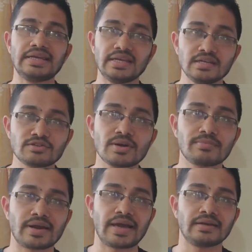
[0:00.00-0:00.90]
In
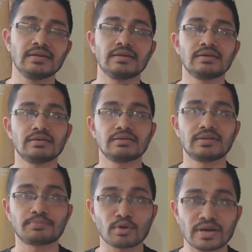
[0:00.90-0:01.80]
intra-brand,
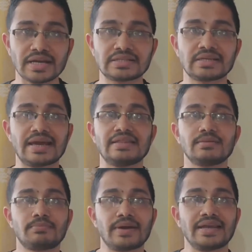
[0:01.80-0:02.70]
the product
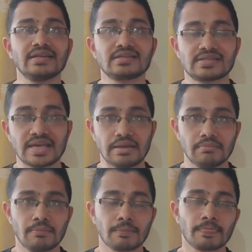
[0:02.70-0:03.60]
and the brand is
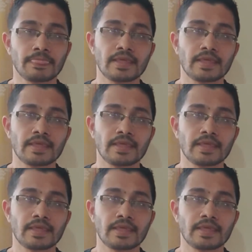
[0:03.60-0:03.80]
same,